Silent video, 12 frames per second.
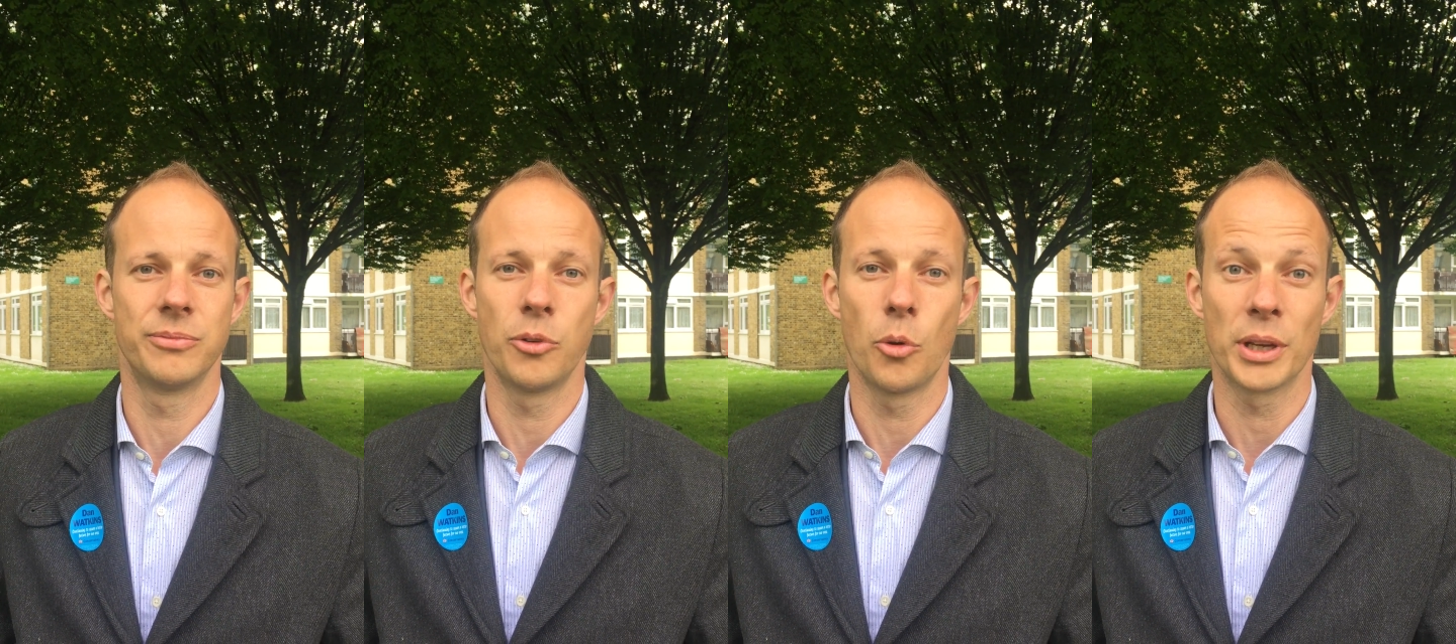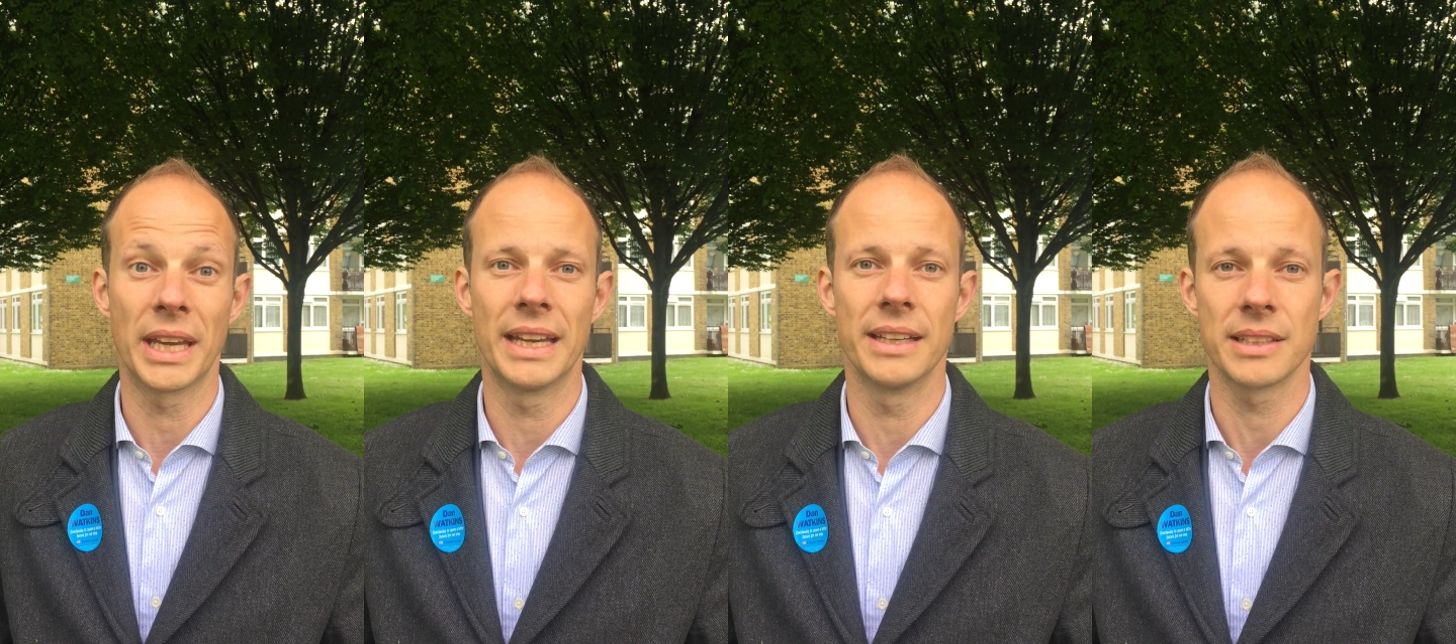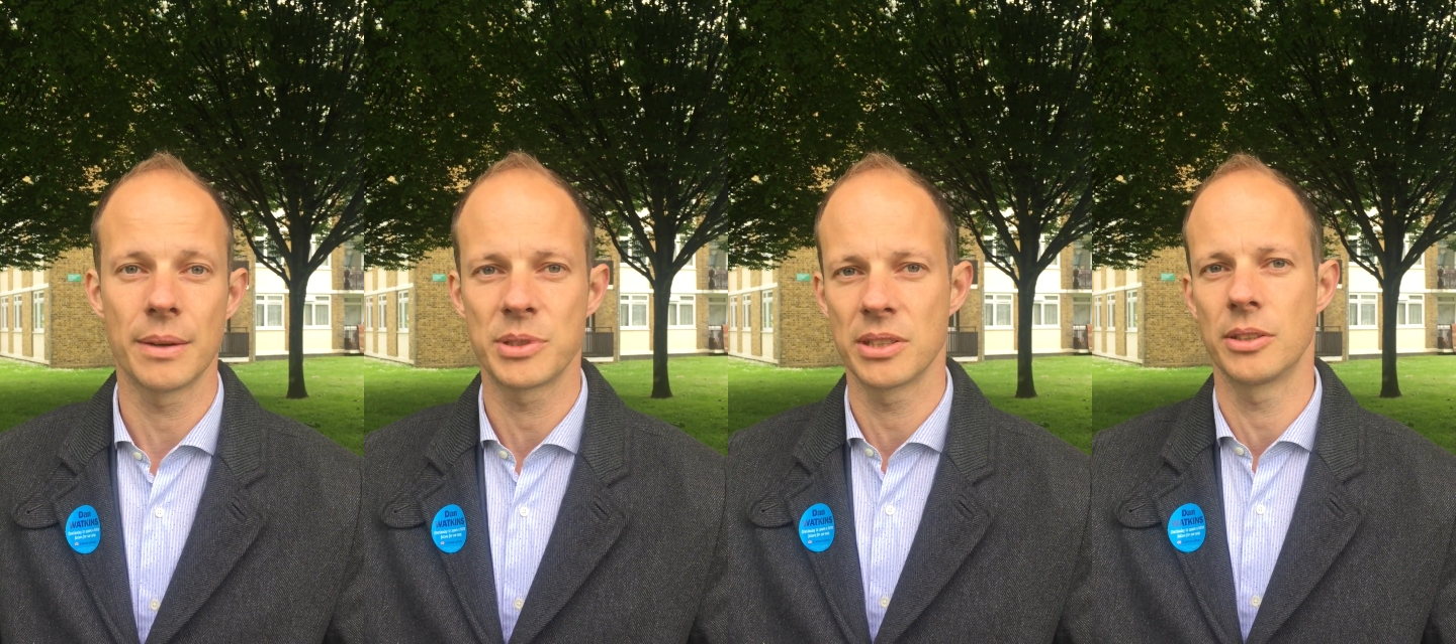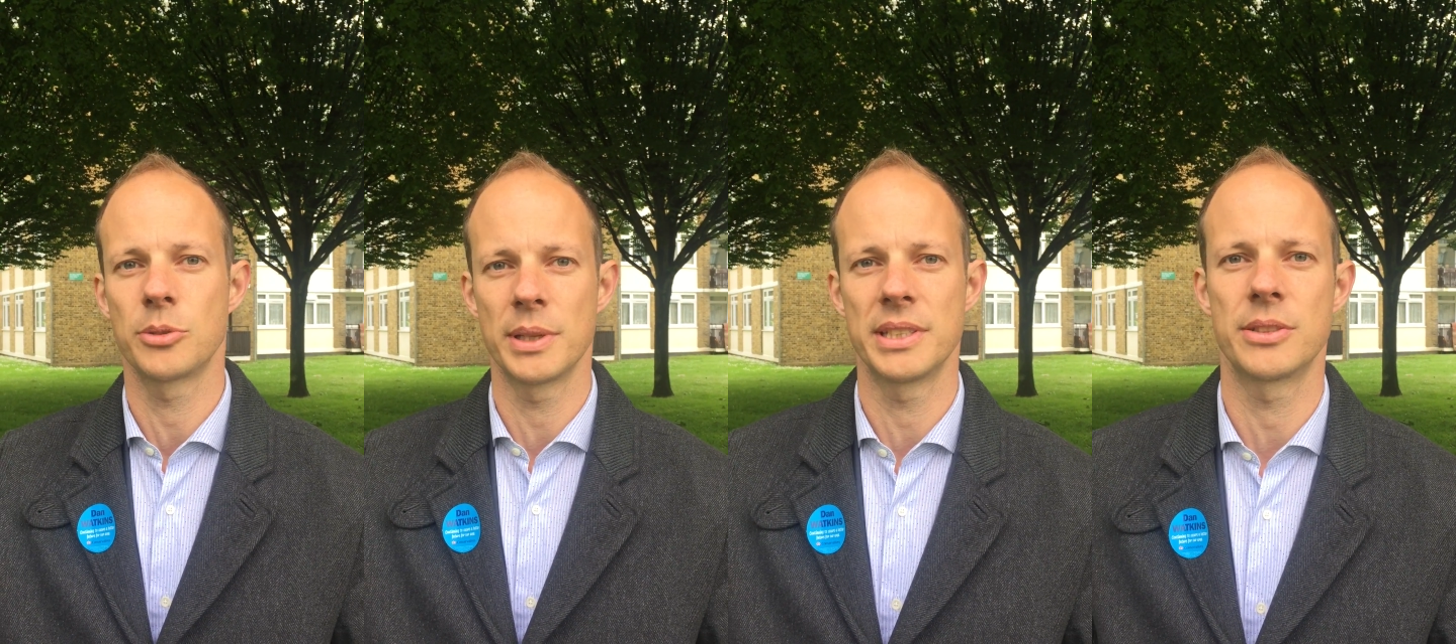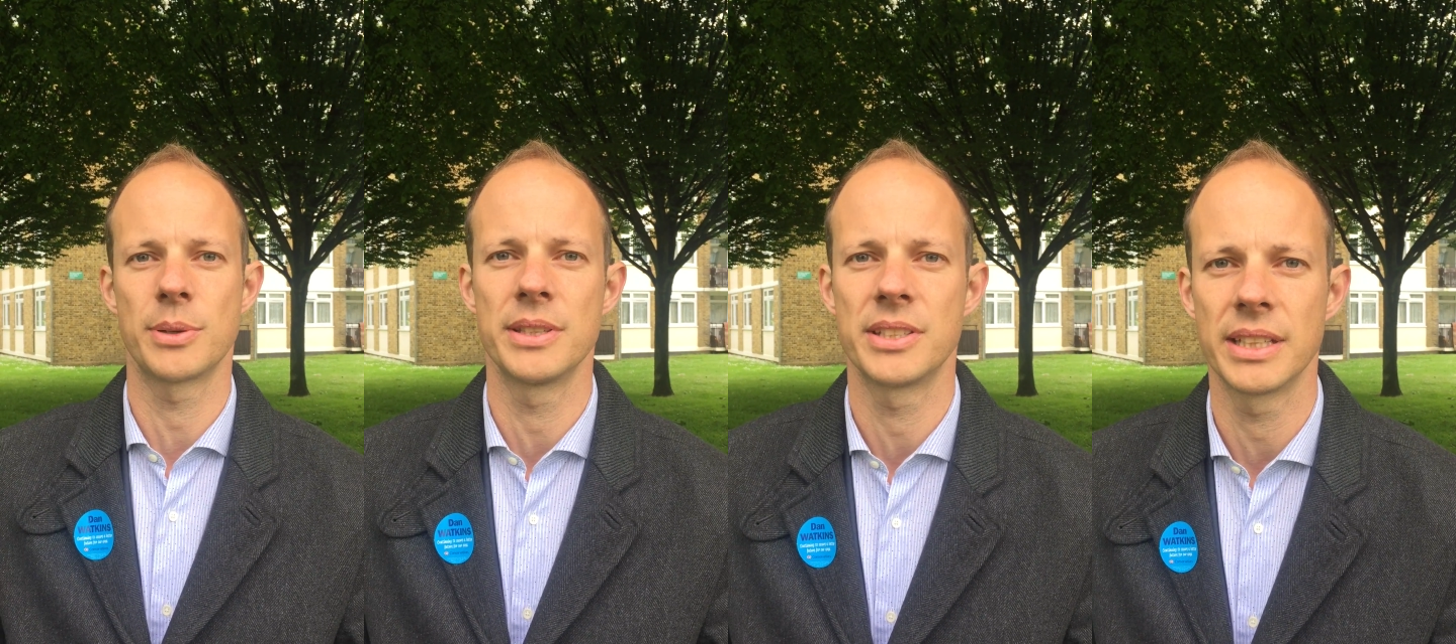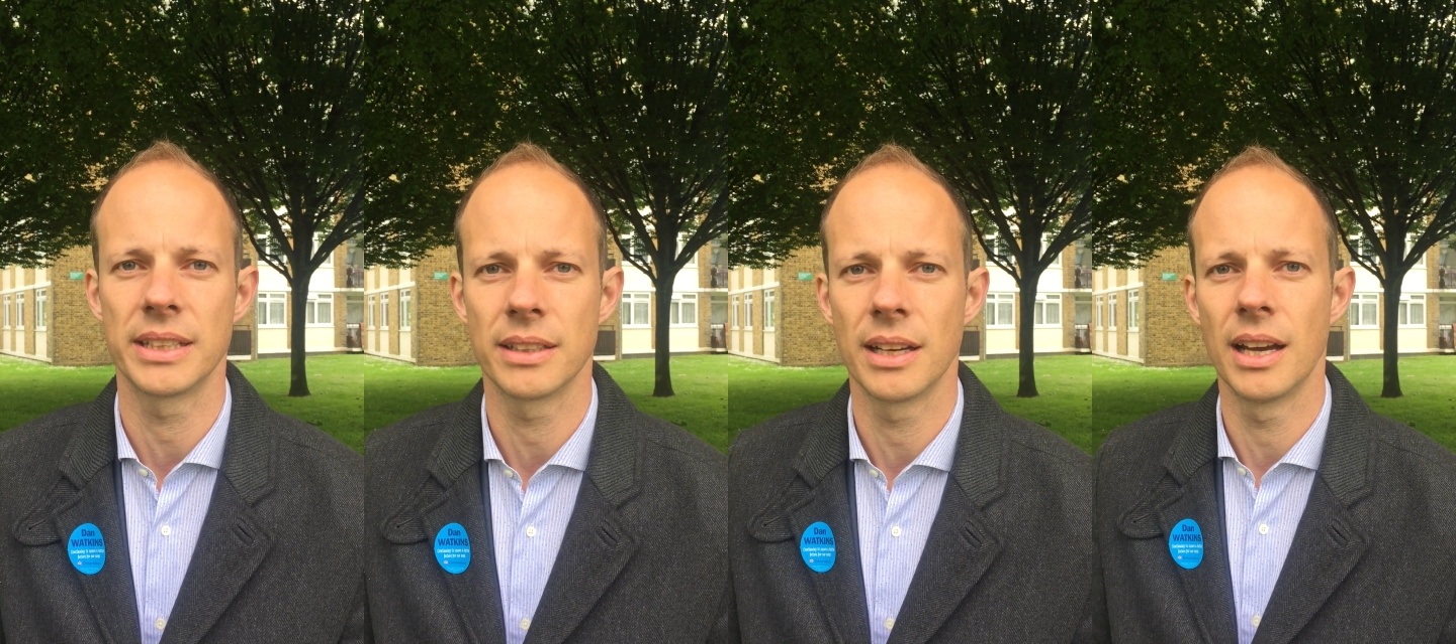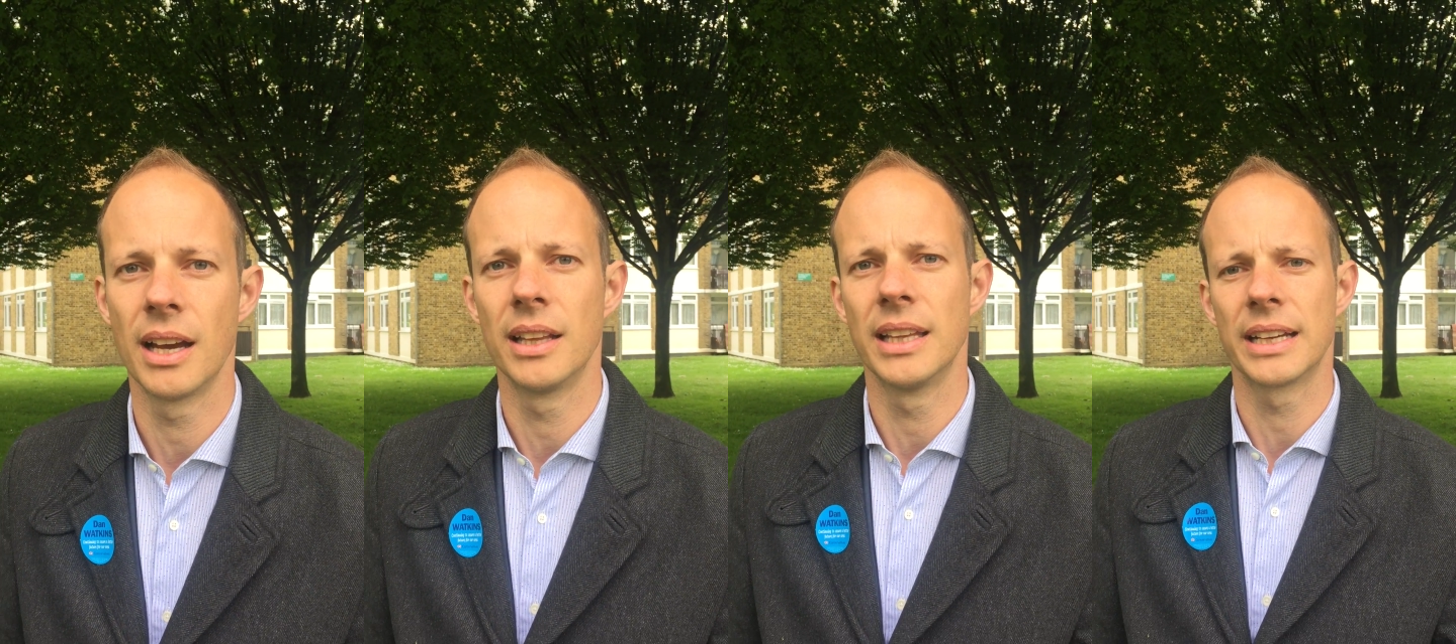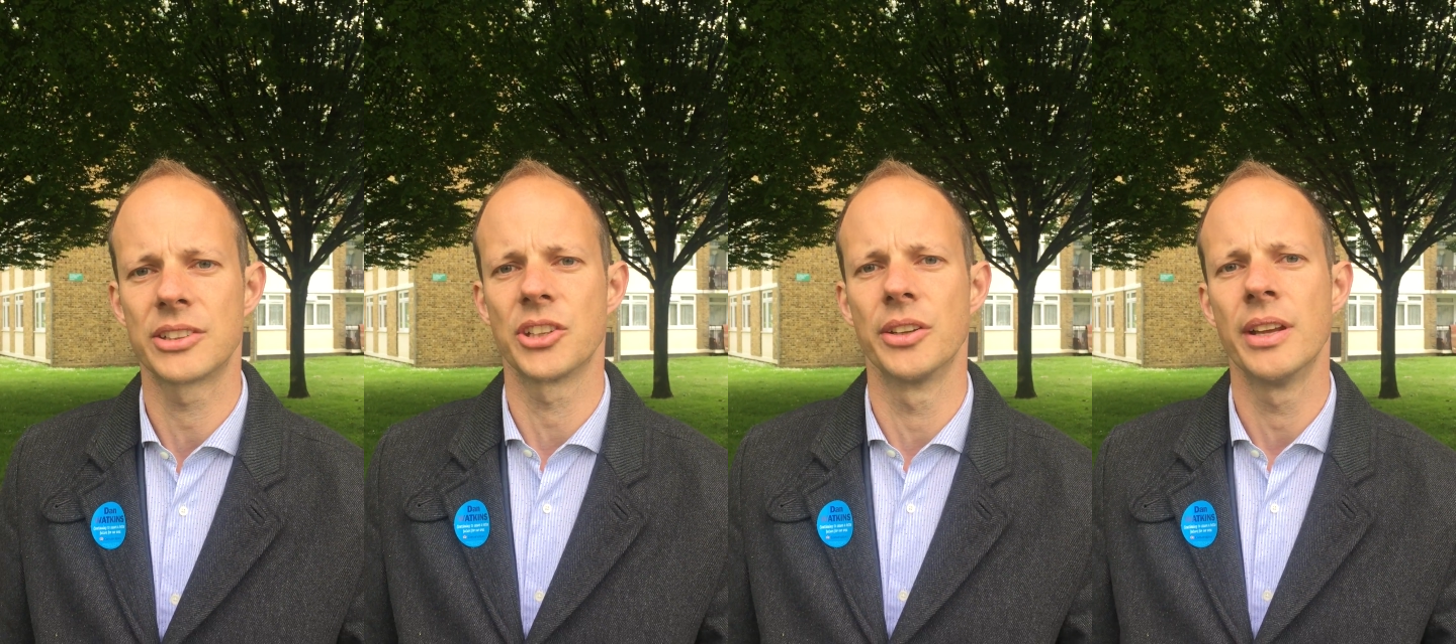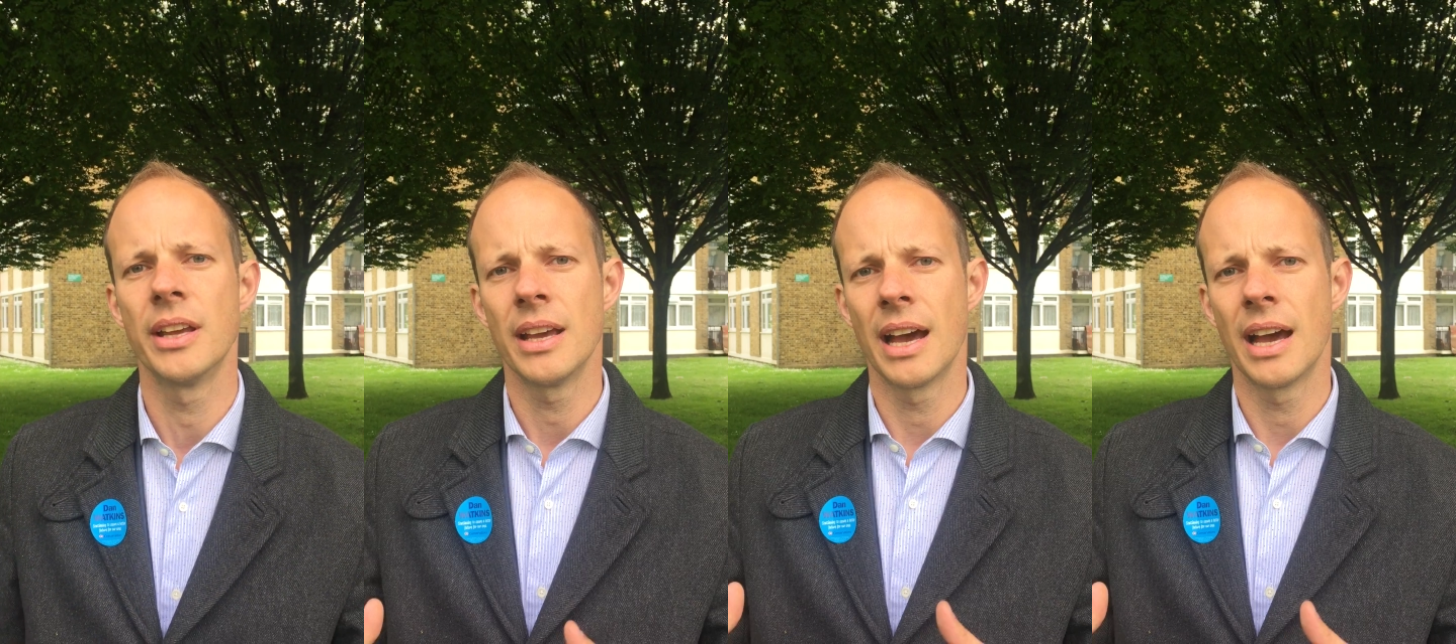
4 years up to the 2020 election,